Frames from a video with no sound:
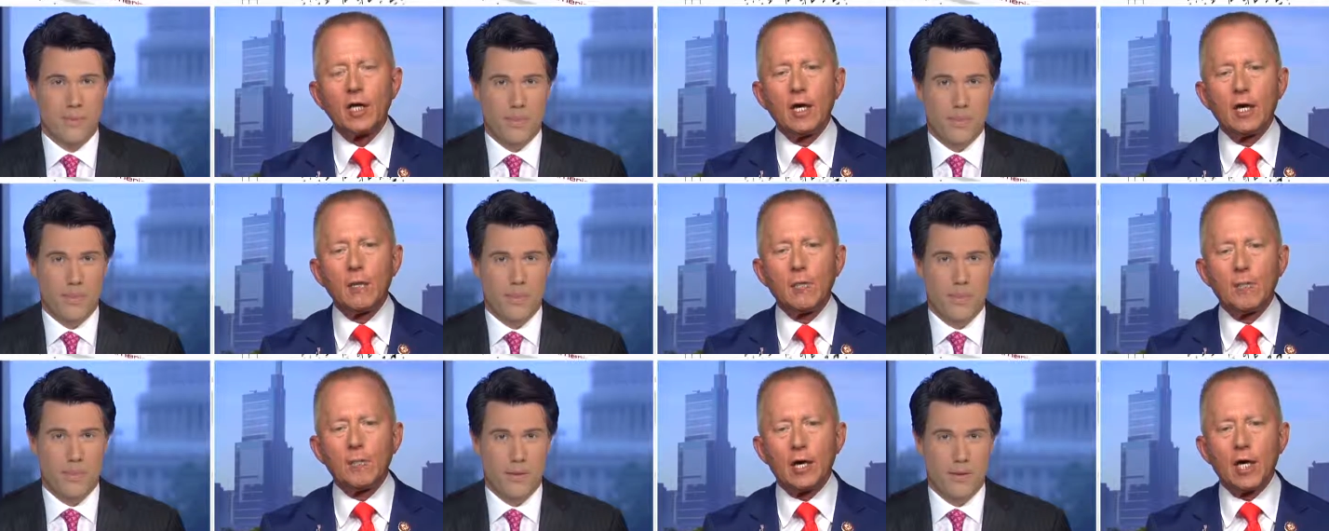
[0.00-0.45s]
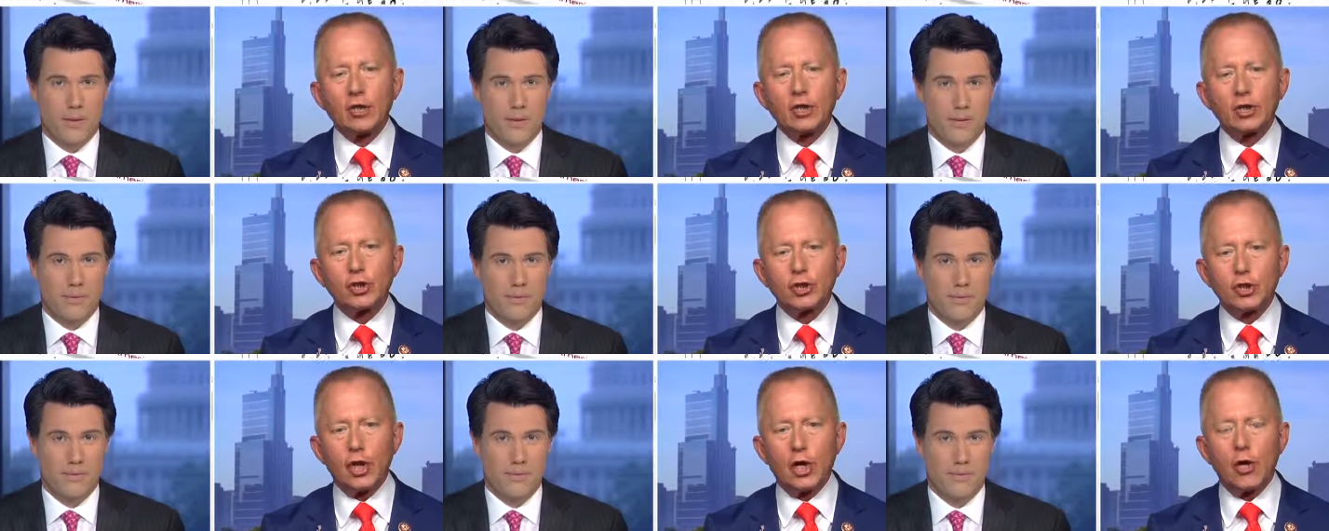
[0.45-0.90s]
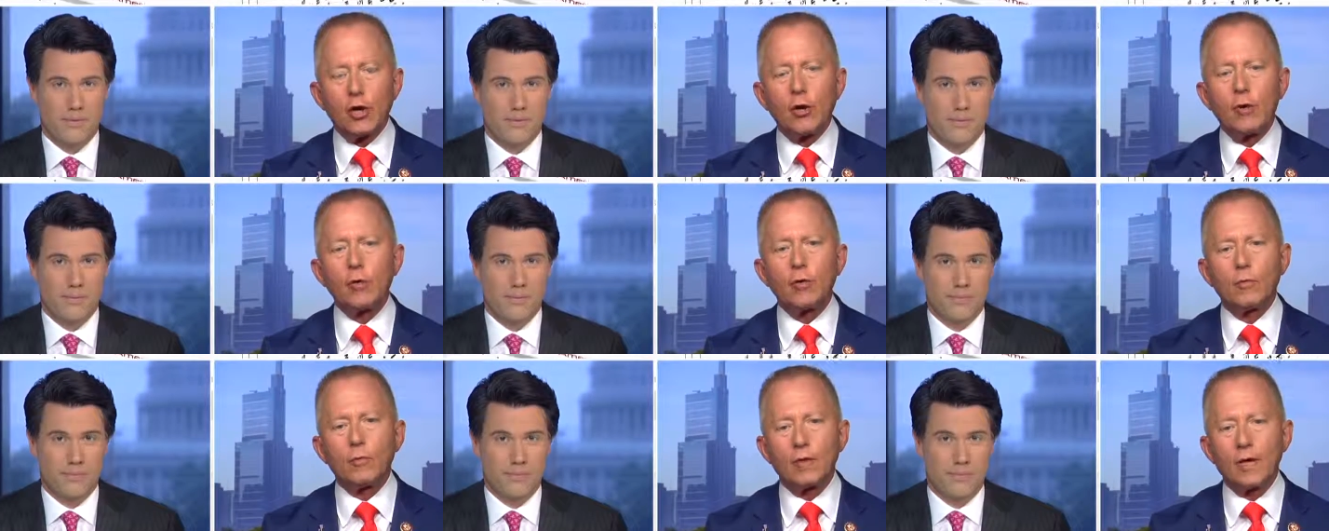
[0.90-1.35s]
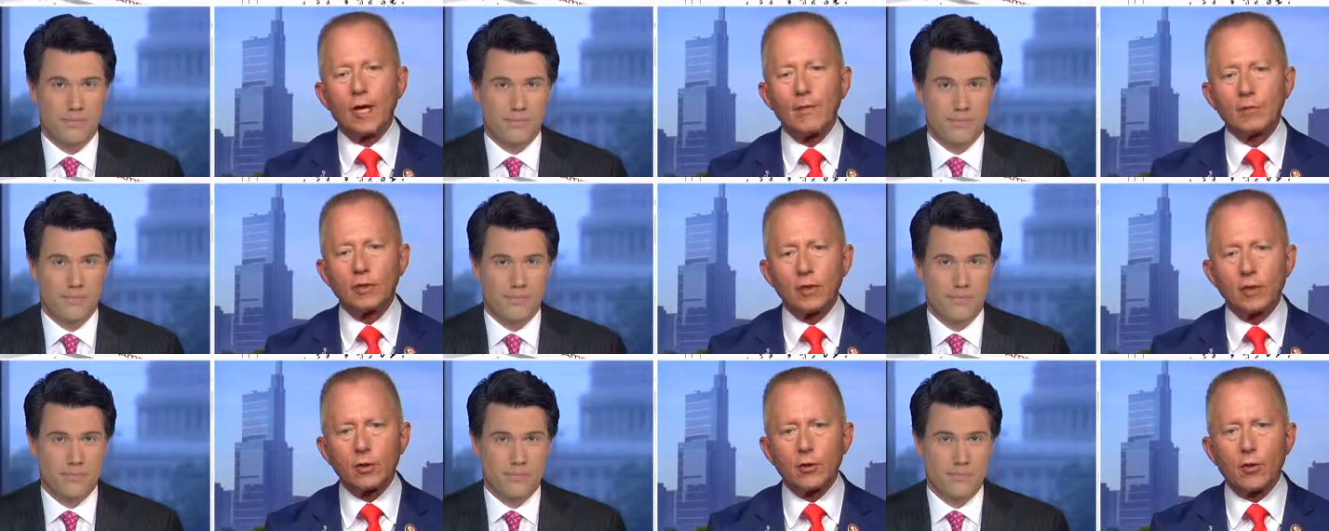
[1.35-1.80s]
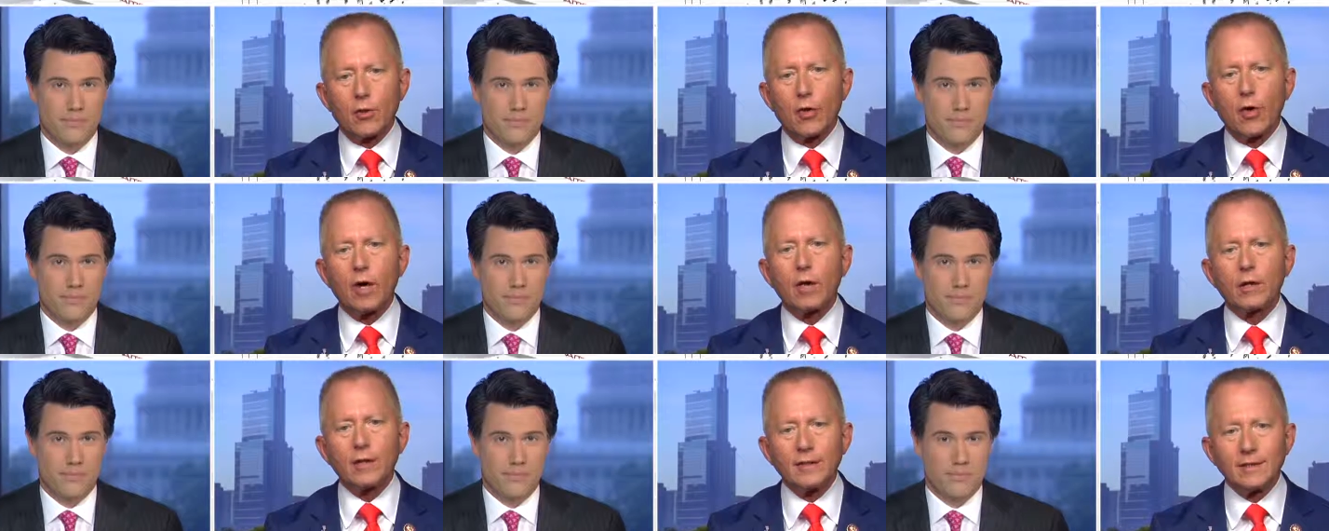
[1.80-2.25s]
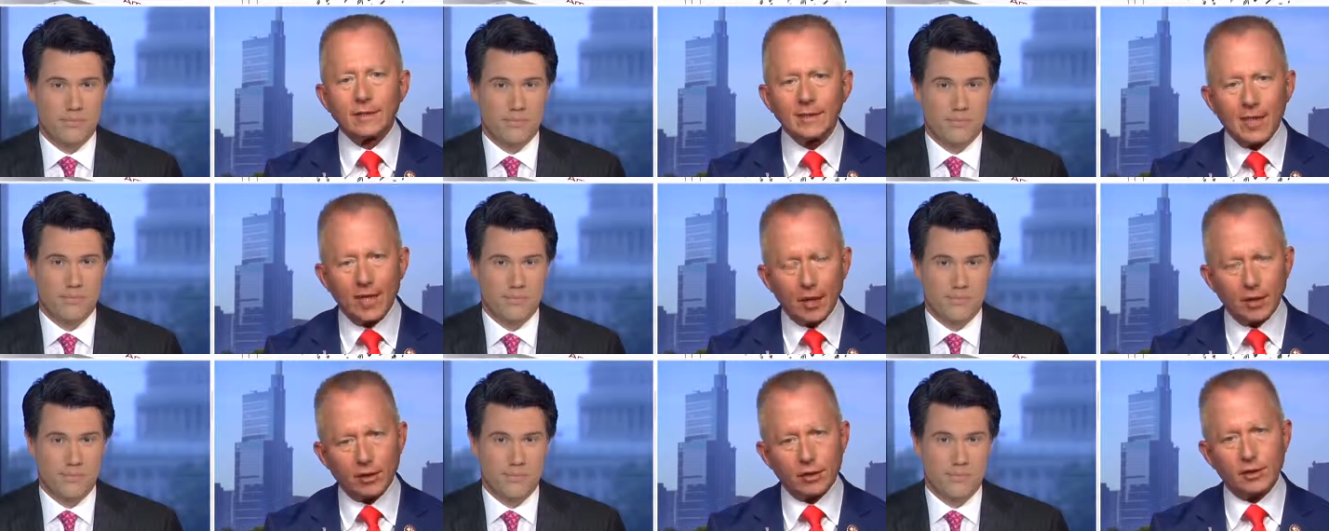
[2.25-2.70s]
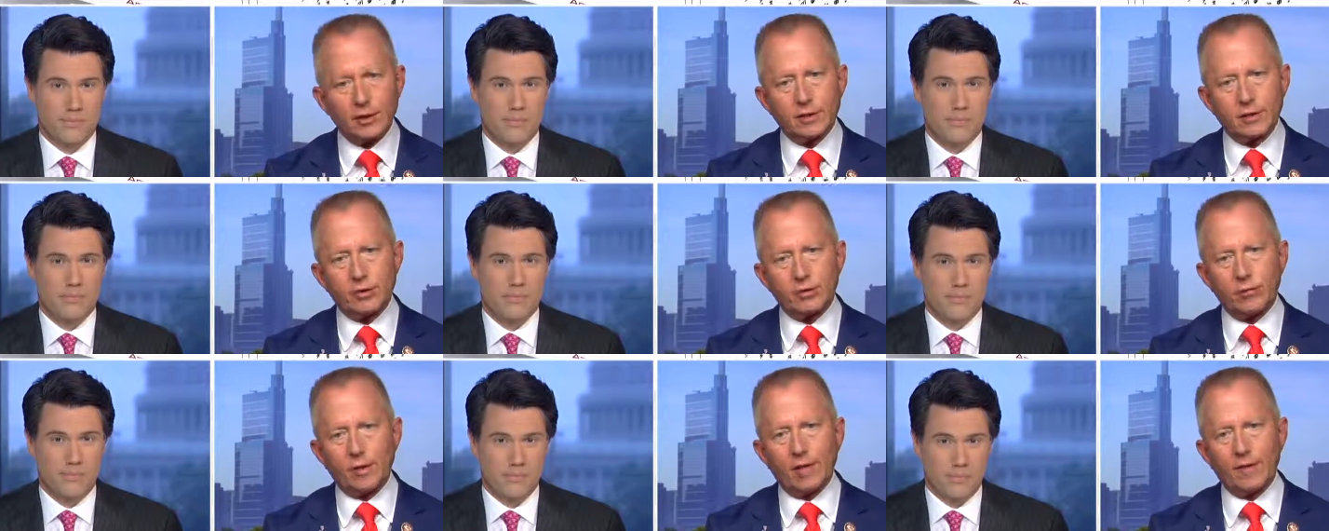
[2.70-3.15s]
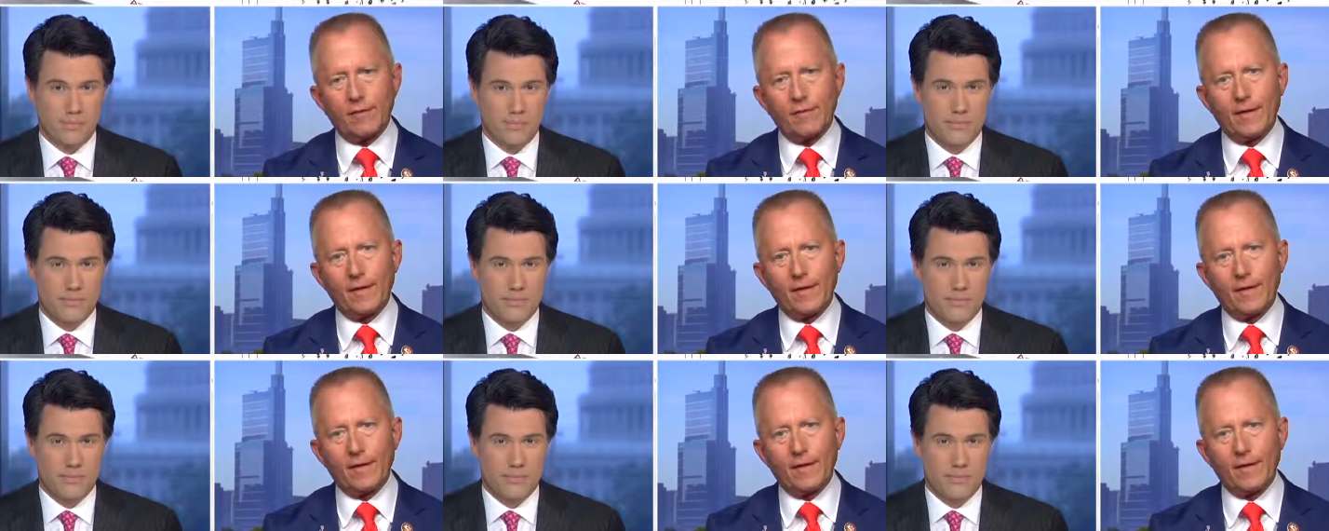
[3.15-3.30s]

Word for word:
Speaker 1: must show what I'm going to call intelligent strength,